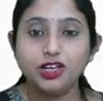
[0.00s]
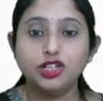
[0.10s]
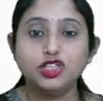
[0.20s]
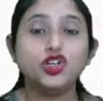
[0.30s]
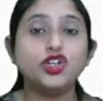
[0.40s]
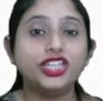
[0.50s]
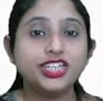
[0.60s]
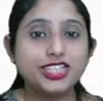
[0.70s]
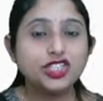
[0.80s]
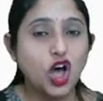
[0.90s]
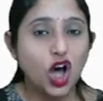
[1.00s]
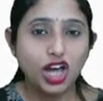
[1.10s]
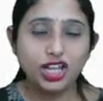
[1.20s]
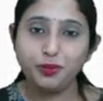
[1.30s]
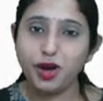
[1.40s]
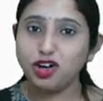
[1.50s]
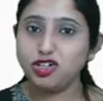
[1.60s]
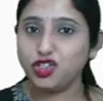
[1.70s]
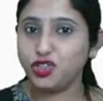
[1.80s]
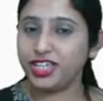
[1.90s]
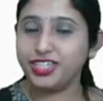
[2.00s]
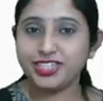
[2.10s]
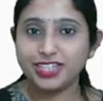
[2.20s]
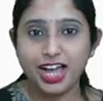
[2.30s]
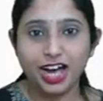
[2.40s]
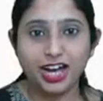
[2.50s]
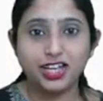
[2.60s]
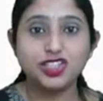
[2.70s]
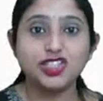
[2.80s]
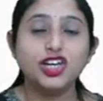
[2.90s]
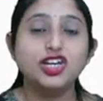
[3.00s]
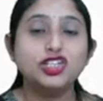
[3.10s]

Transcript: So this is all about today's class.